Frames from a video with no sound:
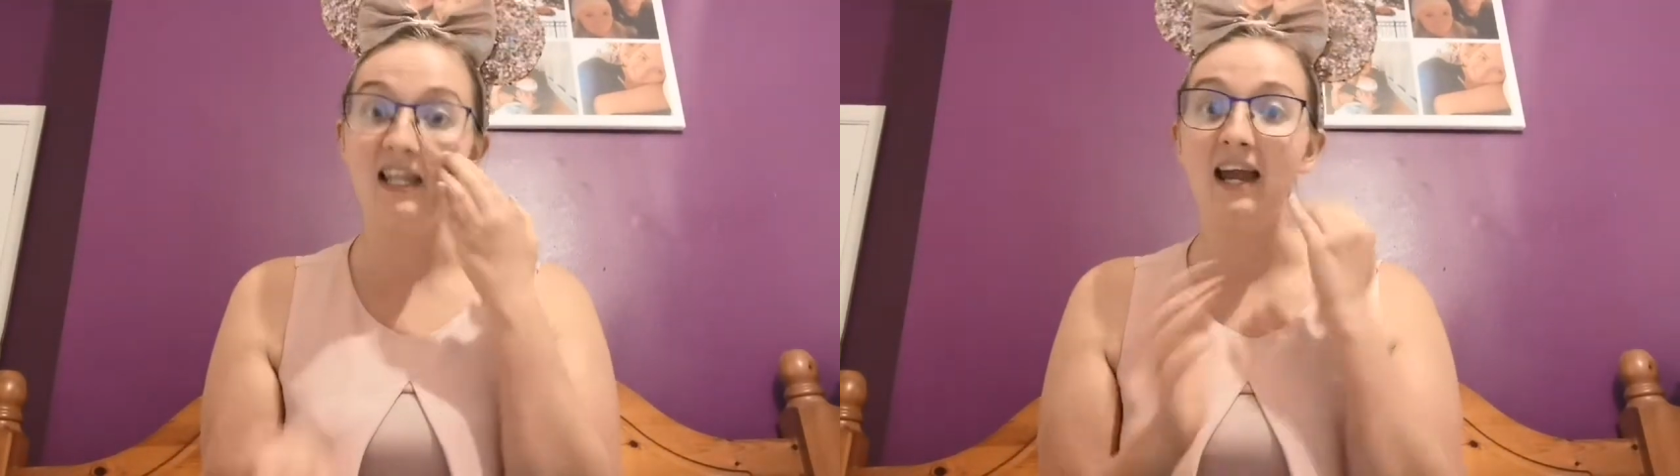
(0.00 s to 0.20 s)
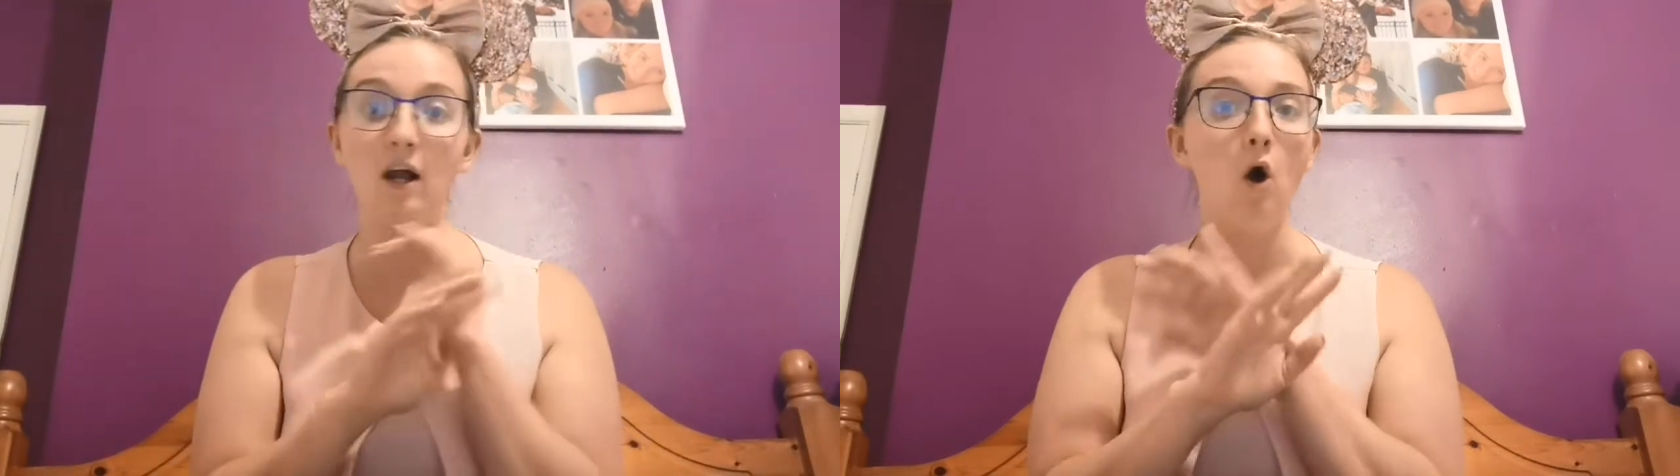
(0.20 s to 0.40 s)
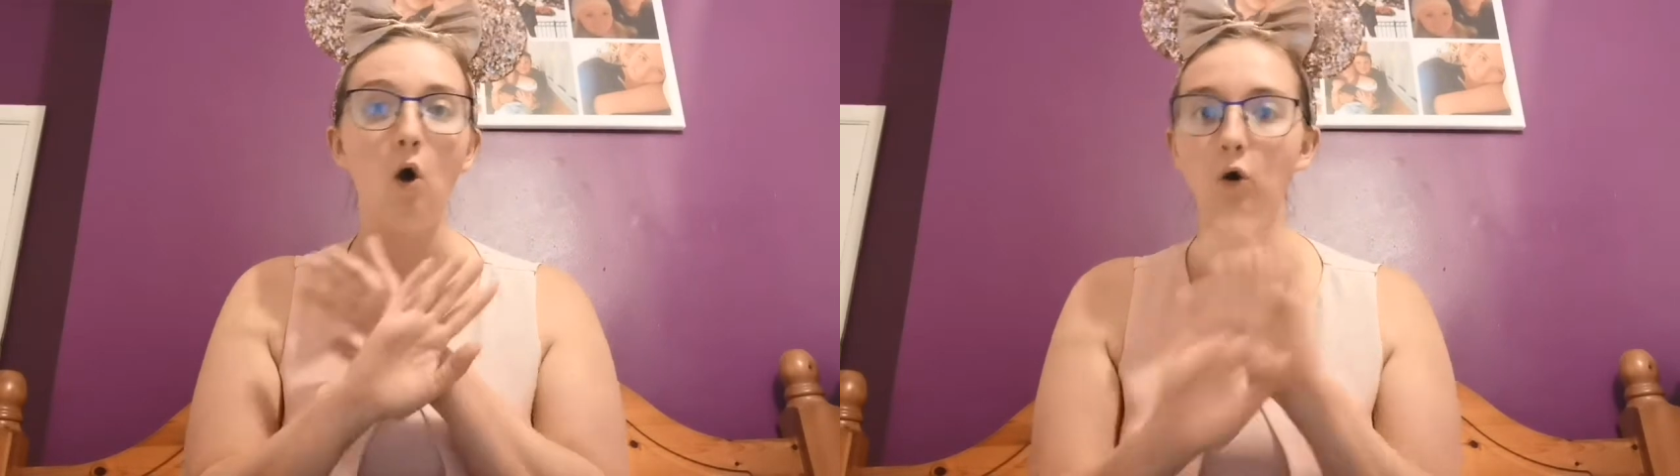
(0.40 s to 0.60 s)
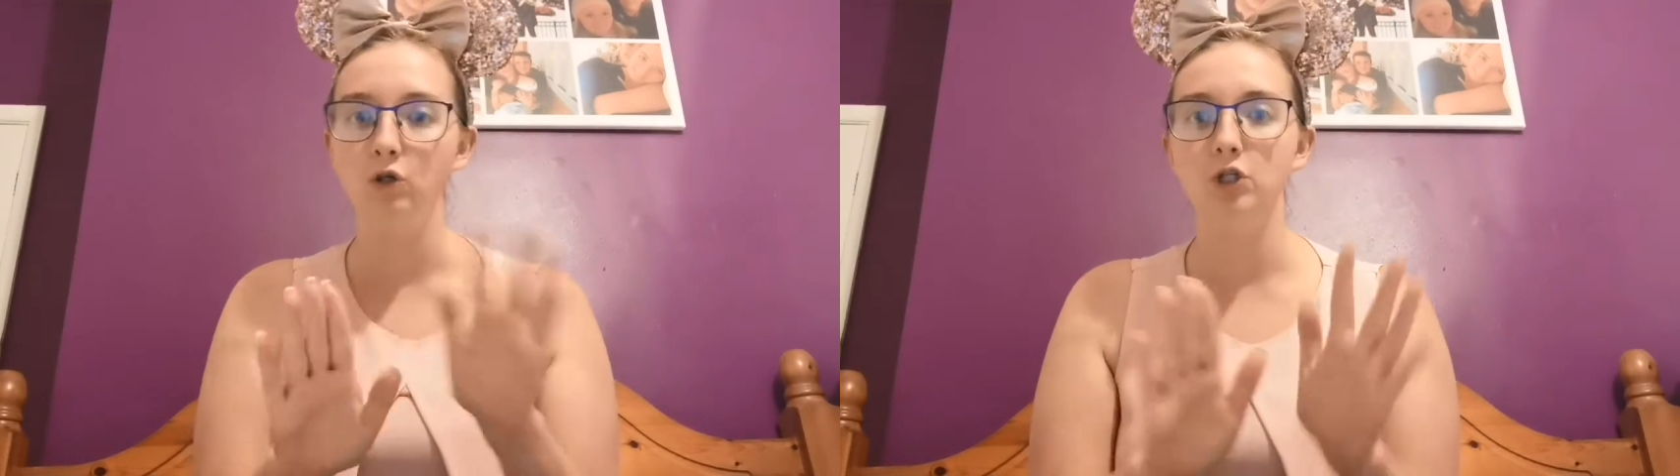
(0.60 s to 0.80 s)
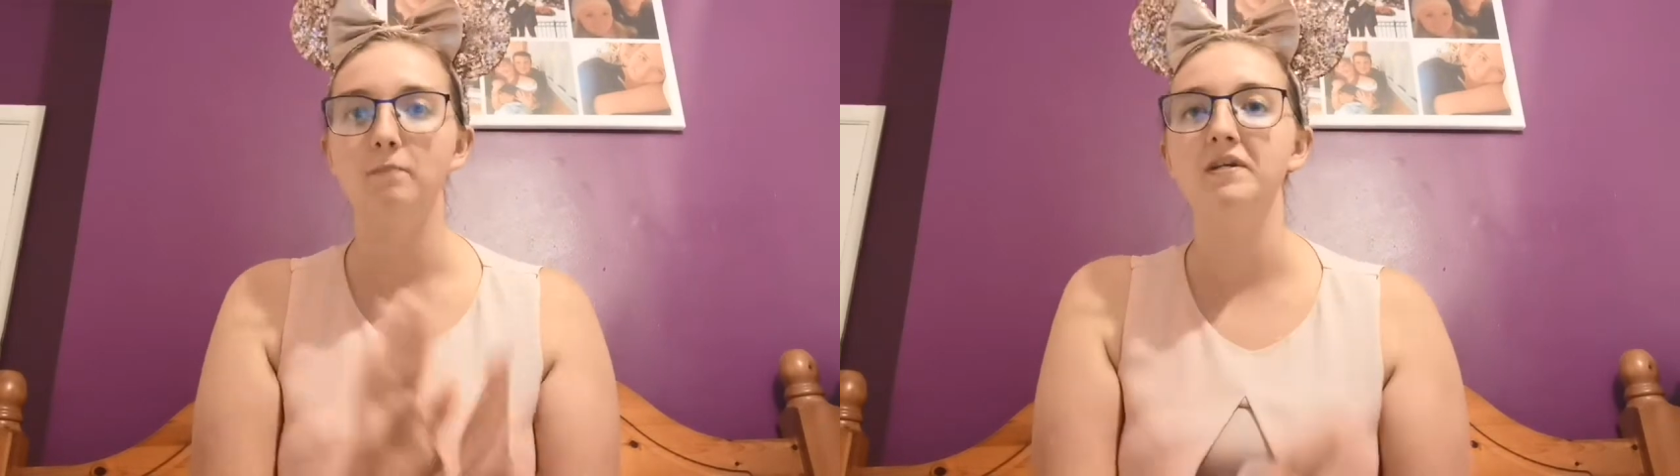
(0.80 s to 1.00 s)
like
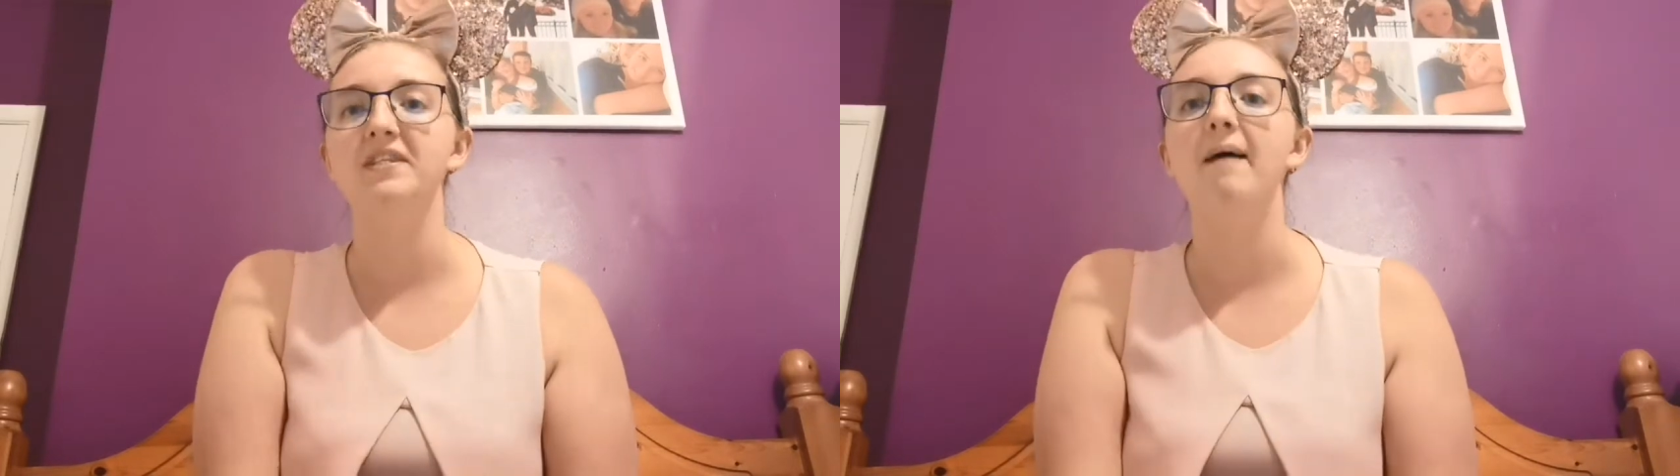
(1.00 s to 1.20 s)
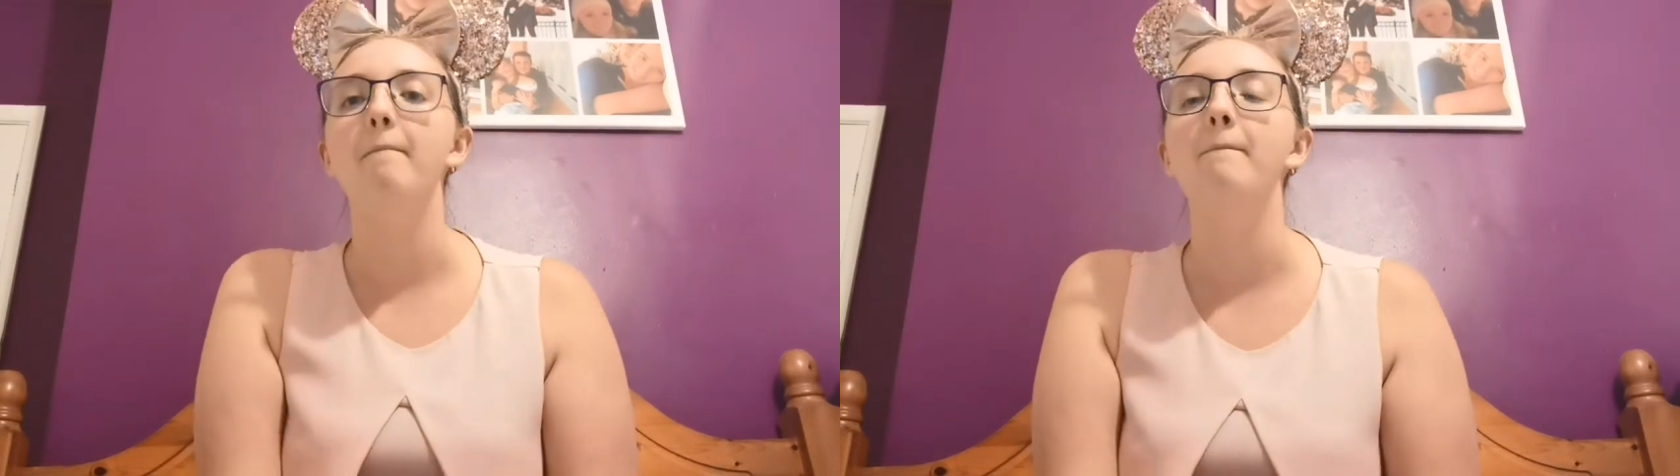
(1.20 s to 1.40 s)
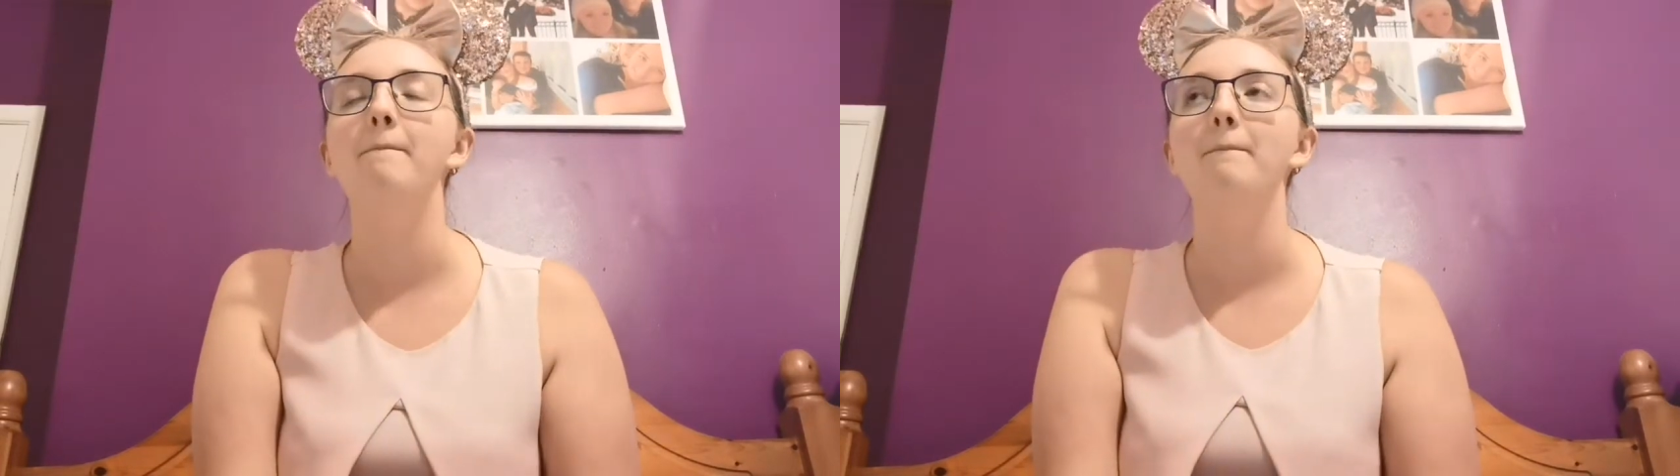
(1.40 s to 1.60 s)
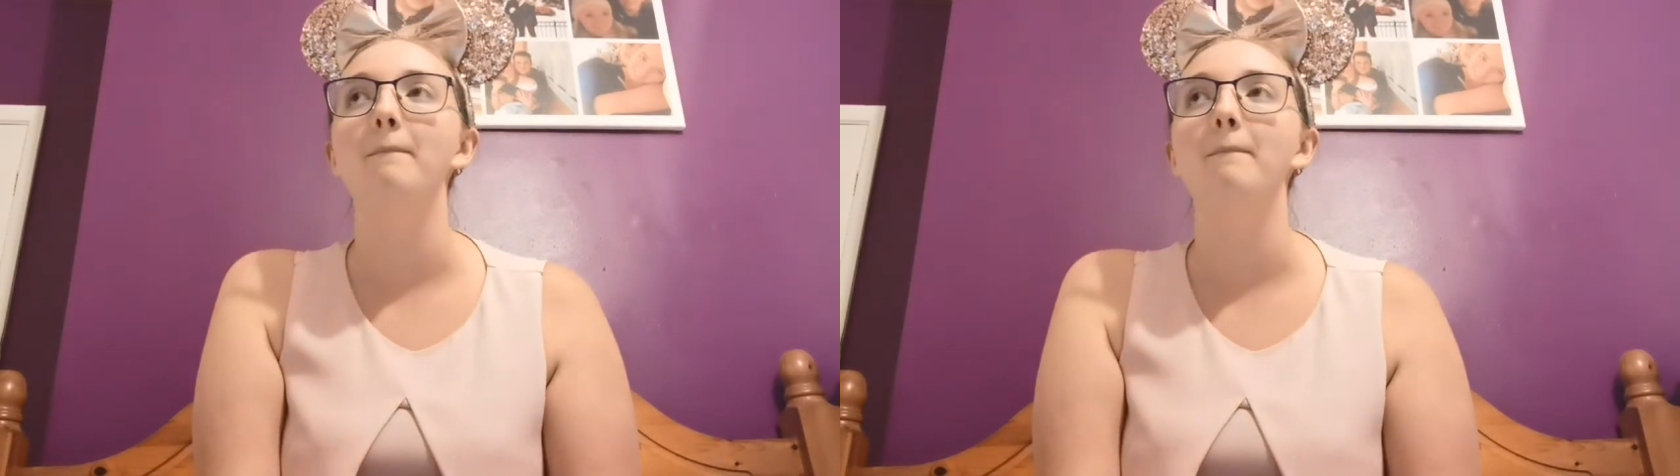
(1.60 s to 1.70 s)
100%.